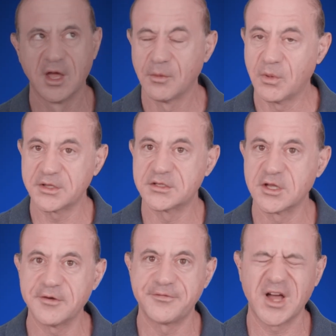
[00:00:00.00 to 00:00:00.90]
What's
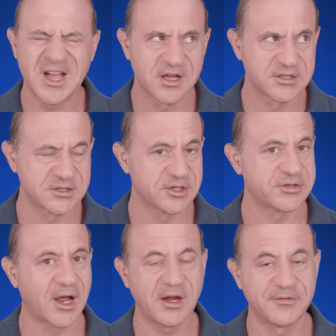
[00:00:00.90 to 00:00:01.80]
their focus, their
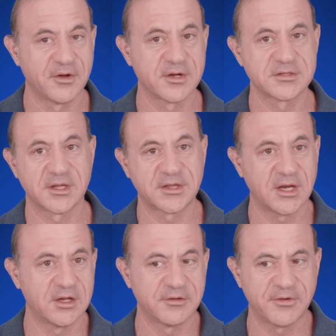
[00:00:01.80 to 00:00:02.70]
training focus that they
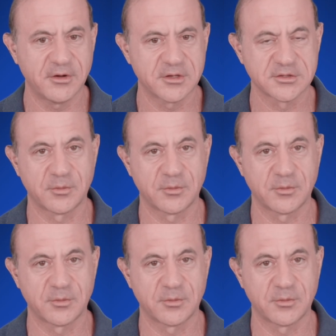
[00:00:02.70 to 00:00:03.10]
need to focus on?